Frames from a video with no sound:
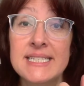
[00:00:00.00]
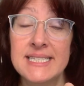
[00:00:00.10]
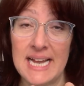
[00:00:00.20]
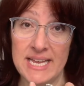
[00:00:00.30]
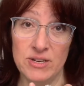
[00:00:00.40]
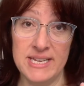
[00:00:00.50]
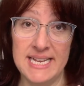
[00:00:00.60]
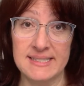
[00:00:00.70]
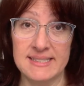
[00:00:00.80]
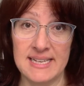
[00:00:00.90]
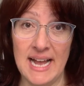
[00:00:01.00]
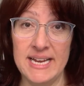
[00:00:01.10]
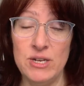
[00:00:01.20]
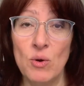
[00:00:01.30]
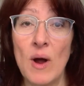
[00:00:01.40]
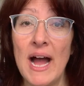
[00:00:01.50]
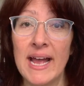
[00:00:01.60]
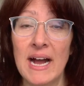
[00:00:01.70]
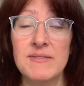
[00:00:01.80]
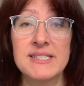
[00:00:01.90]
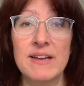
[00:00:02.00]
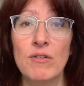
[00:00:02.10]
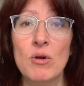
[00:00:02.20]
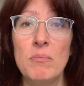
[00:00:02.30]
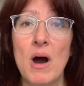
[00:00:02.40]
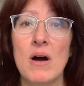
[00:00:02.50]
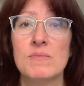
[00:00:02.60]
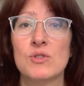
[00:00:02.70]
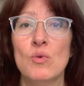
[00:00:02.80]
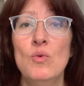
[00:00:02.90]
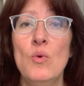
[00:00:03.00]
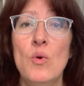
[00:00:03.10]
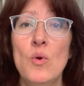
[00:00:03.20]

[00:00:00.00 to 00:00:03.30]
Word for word: tiredness? I know I have several moms who,